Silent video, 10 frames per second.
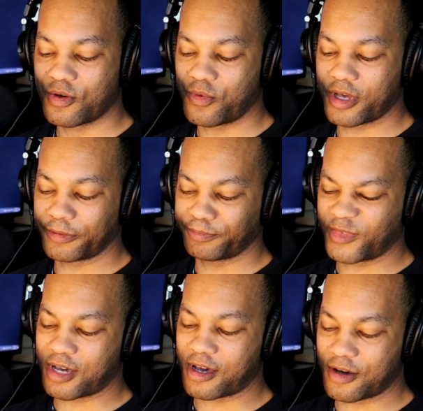Well,
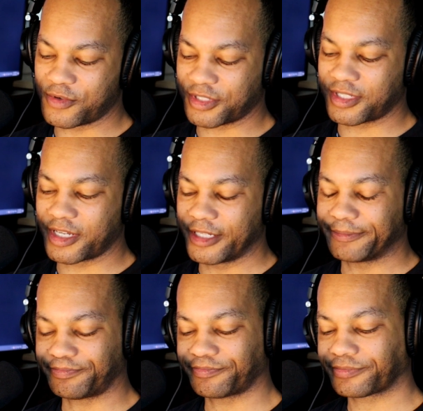I, I will say
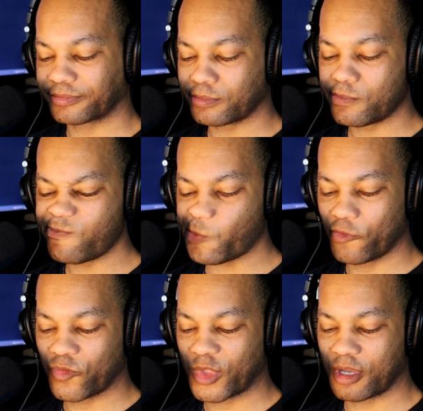
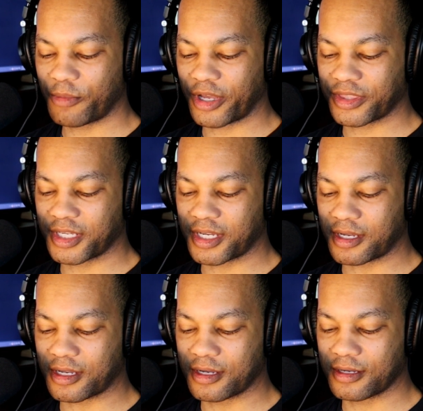about
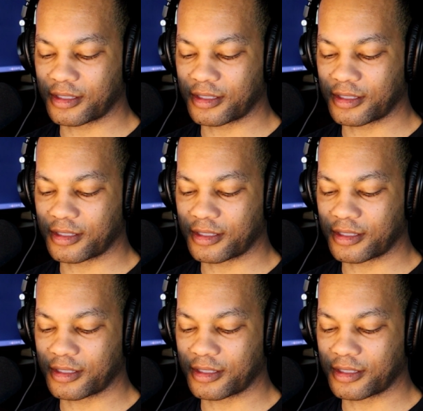the